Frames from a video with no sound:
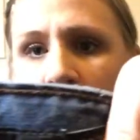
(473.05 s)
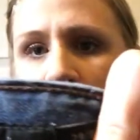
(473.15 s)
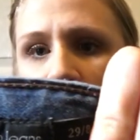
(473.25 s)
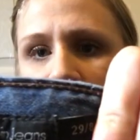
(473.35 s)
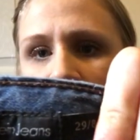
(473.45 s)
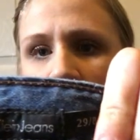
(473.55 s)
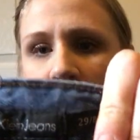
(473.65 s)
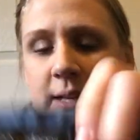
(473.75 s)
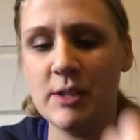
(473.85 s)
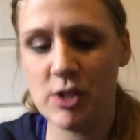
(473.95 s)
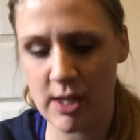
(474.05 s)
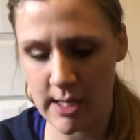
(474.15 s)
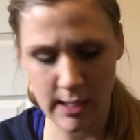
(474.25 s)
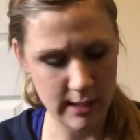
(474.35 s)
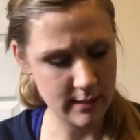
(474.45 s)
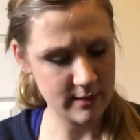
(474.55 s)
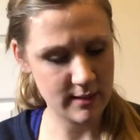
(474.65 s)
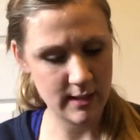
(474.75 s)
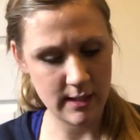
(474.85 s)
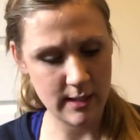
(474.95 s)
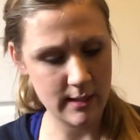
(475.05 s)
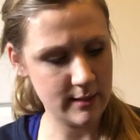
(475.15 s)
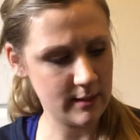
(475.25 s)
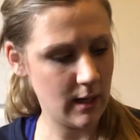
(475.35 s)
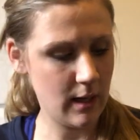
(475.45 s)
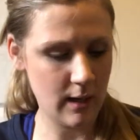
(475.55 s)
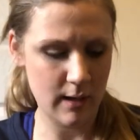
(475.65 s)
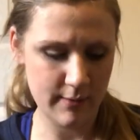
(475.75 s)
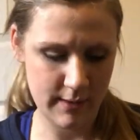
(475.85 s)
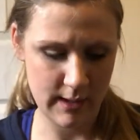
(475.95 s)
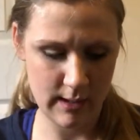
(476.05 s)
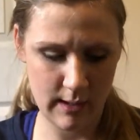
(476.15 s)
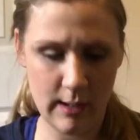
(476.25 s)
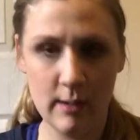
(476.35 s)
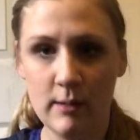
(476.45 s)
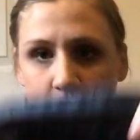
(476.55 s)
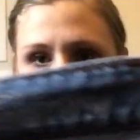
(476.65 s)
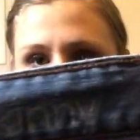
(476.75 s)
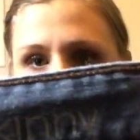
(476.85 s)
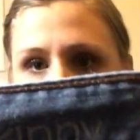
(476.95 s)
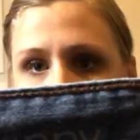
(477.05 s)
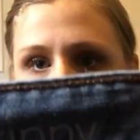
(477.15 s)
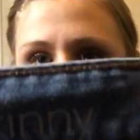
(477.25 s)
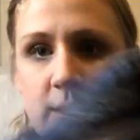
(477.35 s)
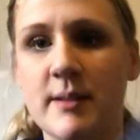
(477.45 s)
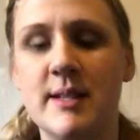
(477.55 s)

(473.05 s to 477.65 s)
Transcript: Calvin Klein jeans. These are the just plain old